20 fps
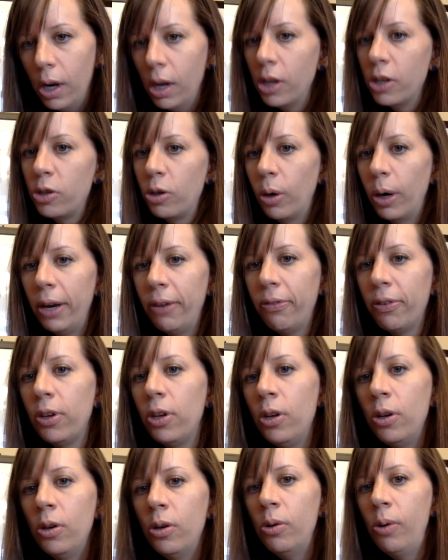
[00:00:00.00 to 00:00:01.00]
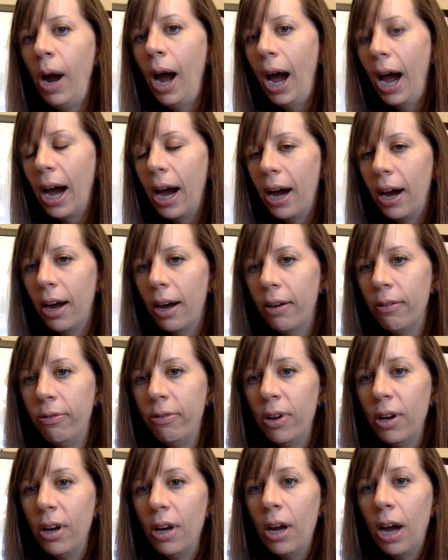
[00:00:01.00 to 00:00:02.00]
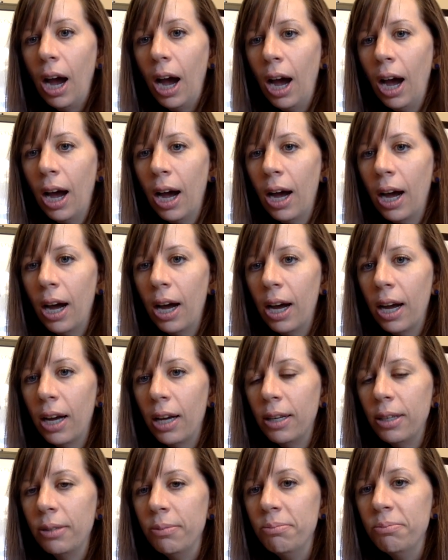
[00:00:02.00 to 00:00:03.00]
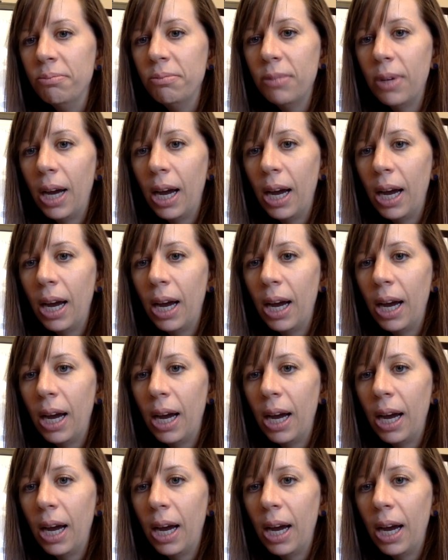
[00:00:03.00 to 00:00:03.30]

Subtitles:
So if you have a